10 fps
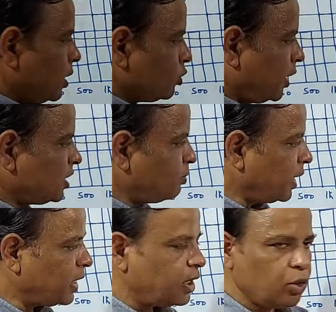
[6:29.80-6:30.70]
So it is
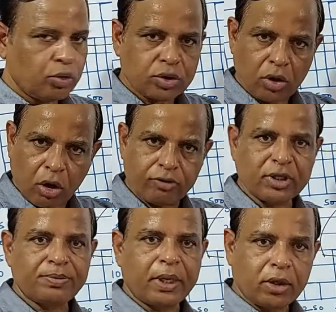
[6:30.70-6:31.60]
making use of this
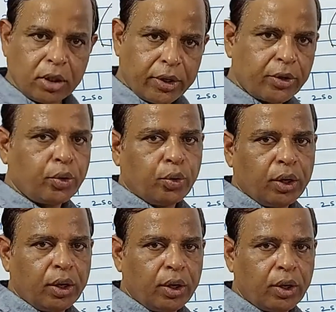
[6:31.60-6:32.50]
particular road.
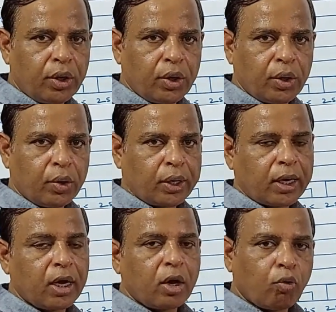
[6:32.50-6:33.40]
Okay.
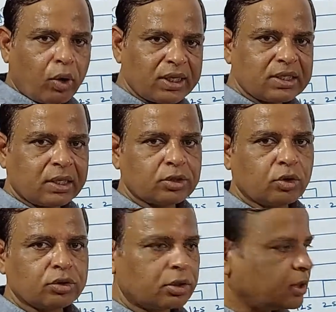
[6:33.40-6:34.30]
What is the
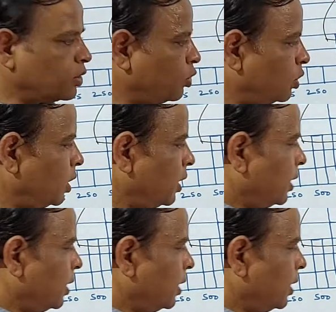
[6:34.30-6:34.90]
resource on the road?